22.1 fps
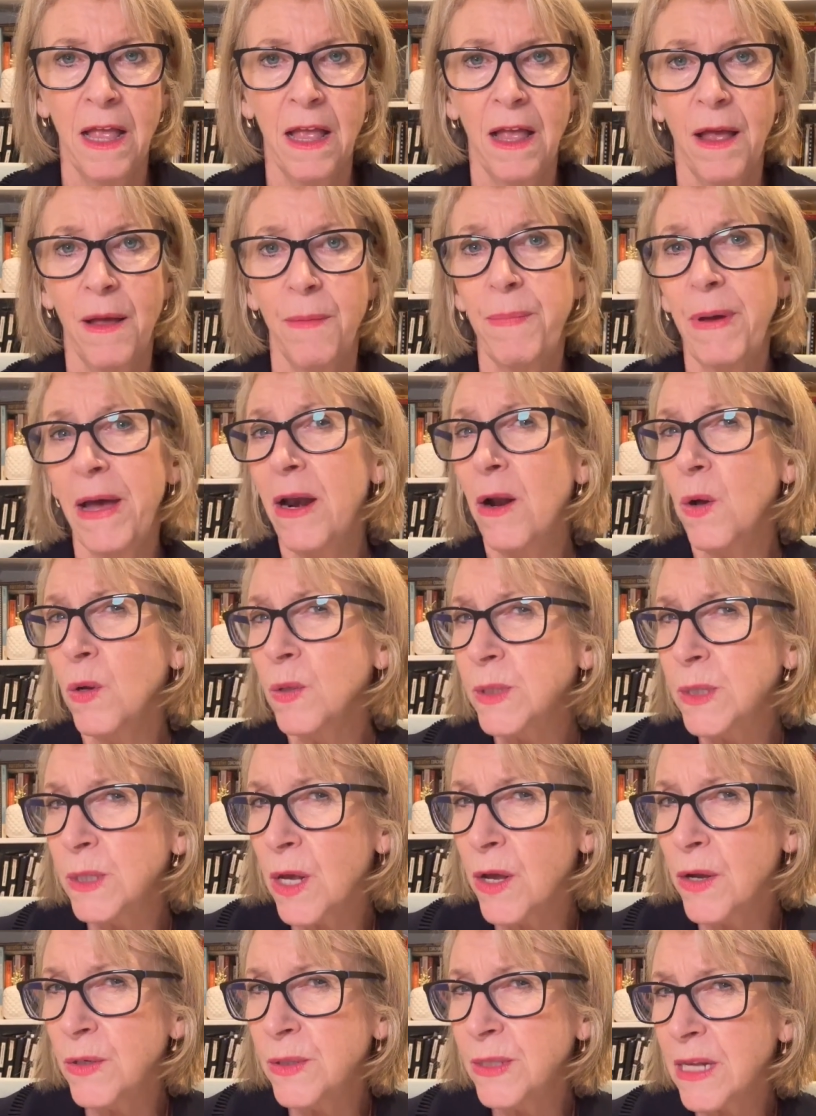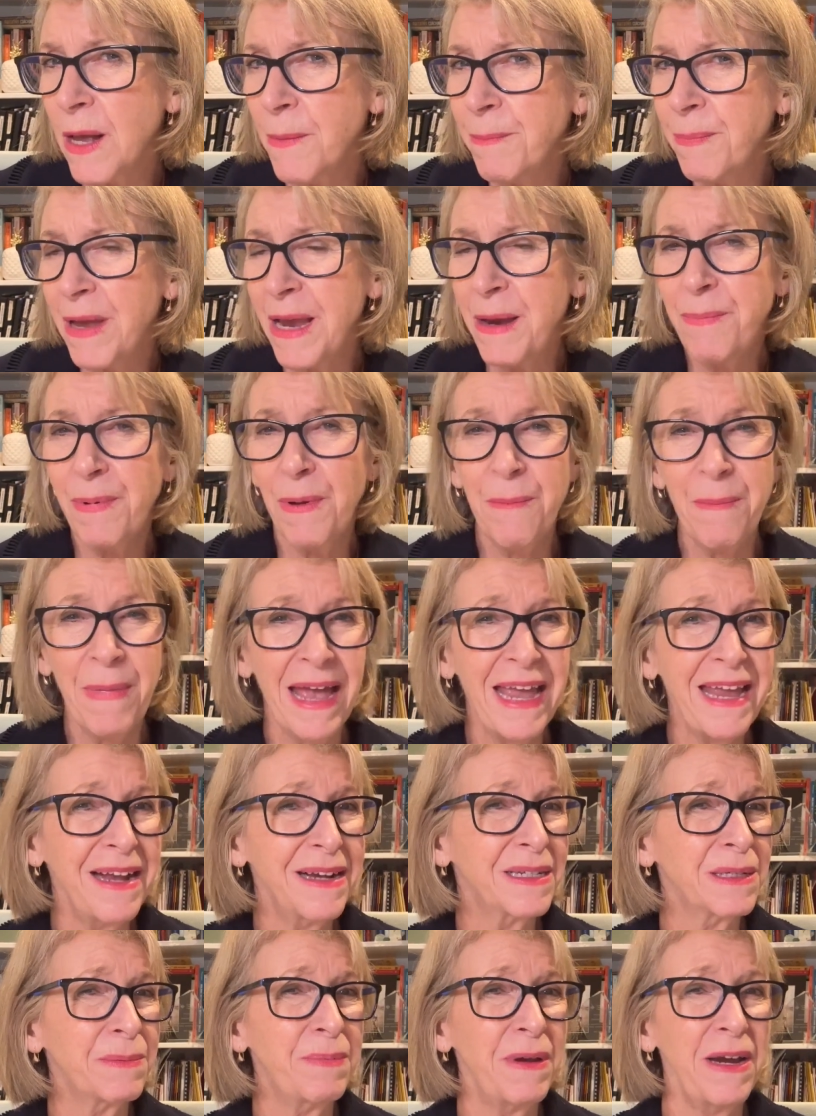But also some people may
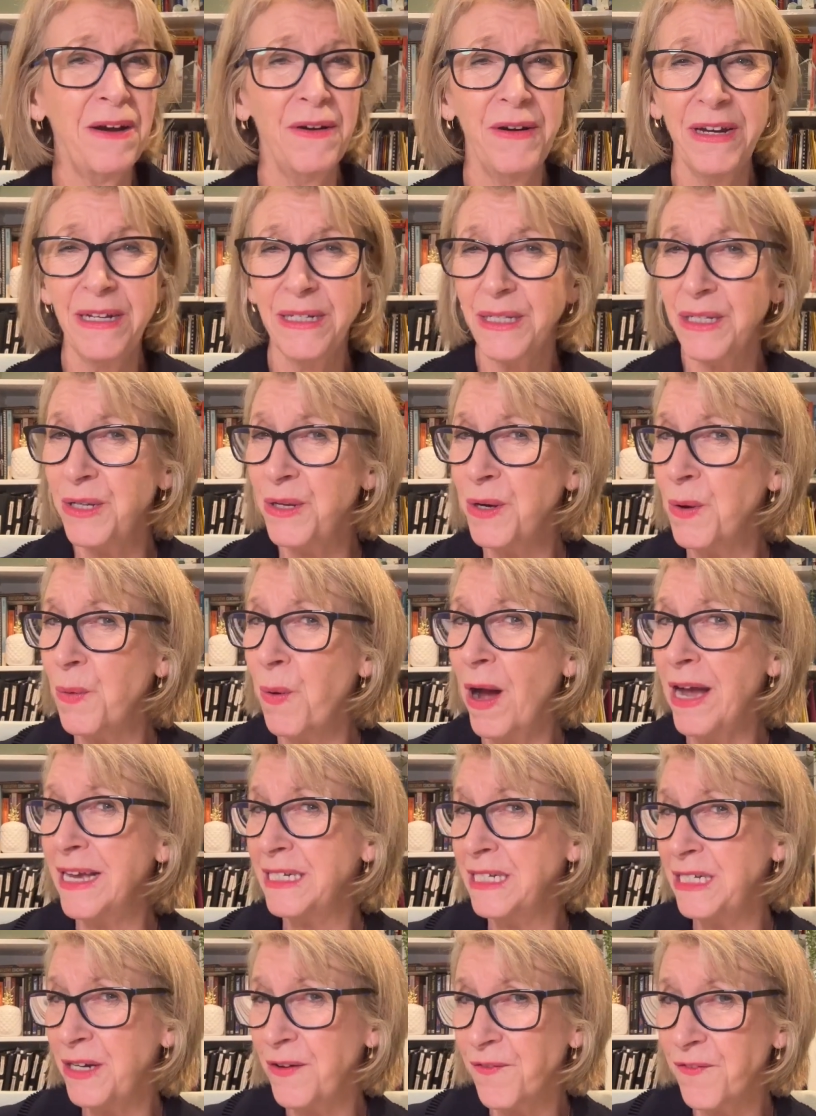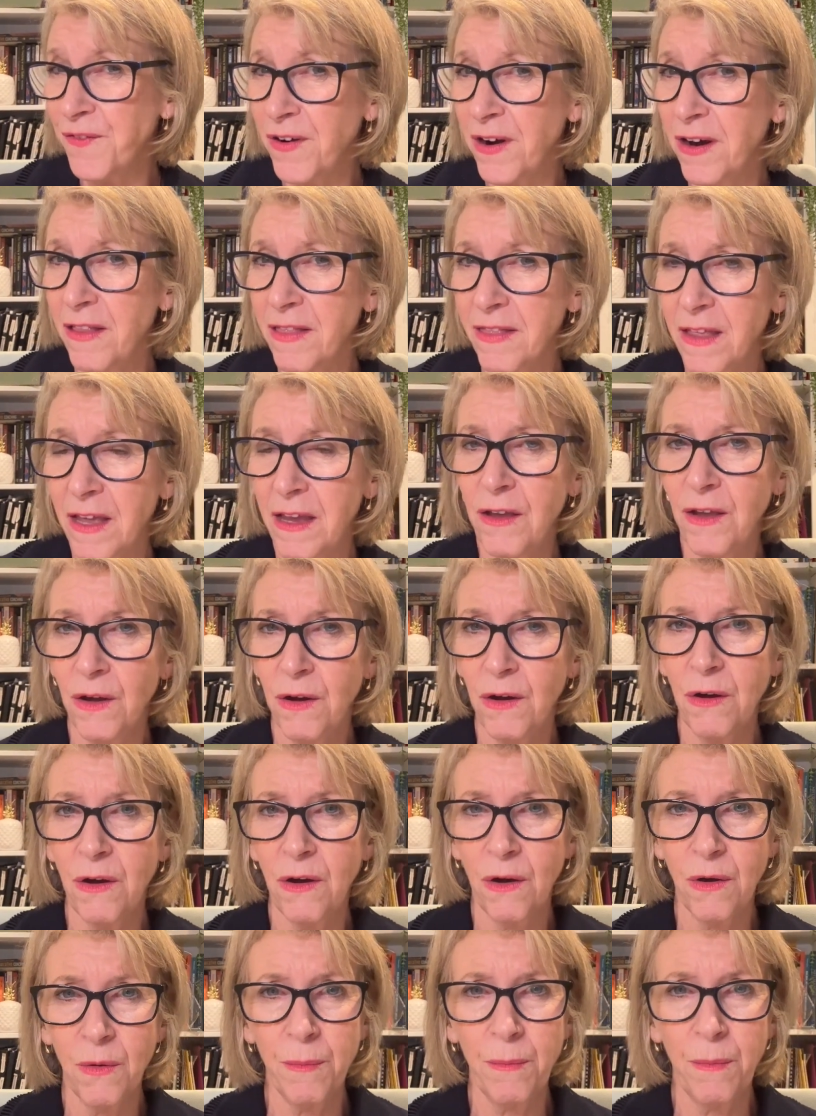experience you quite different, that
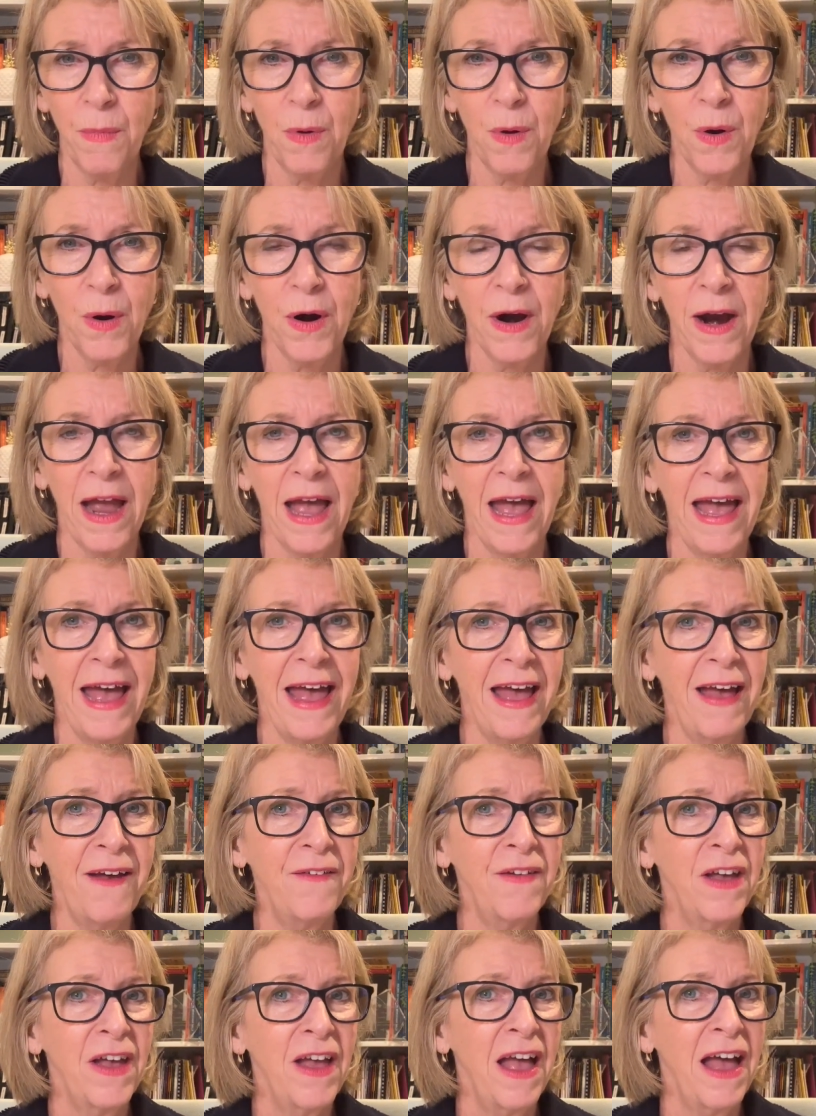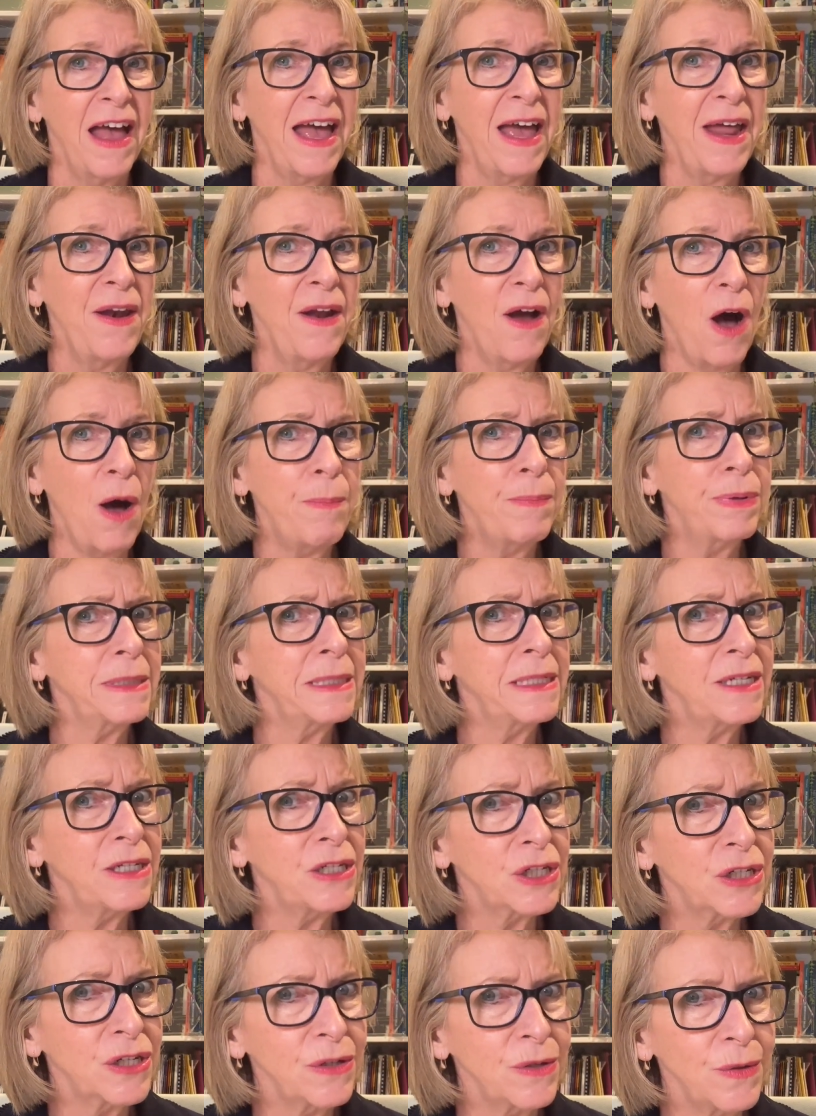you're more an
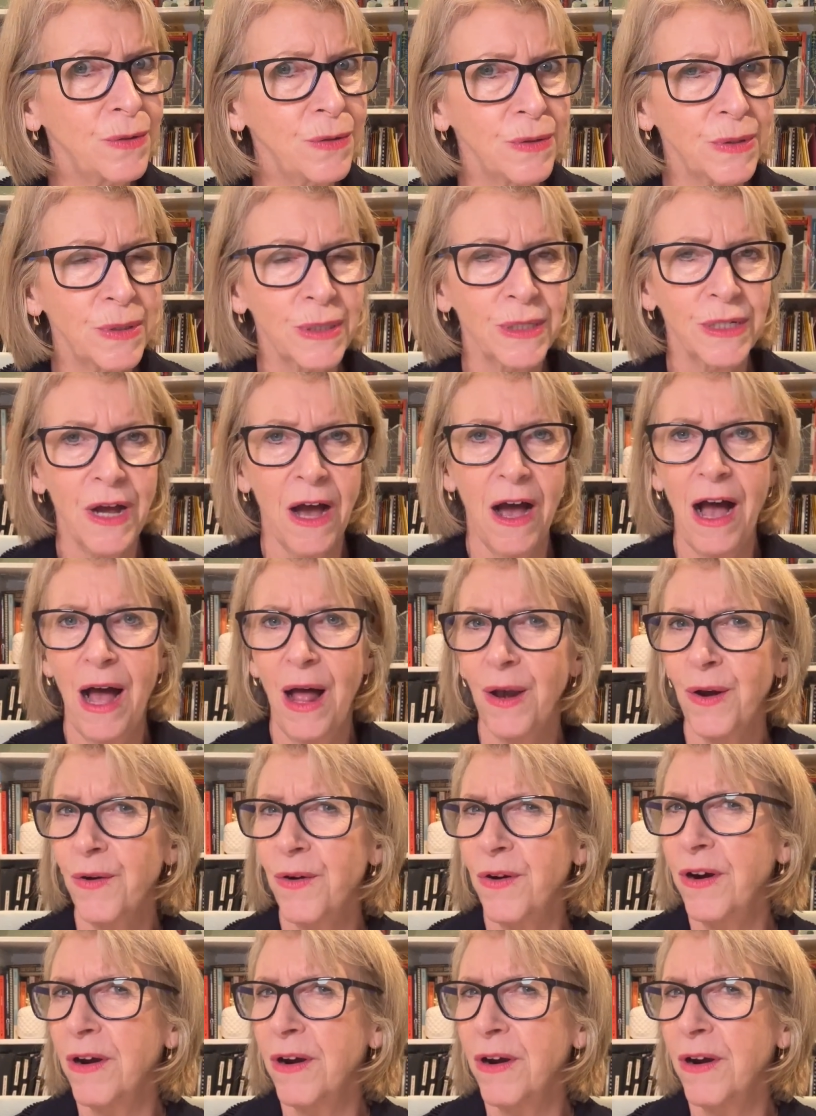oppositional style or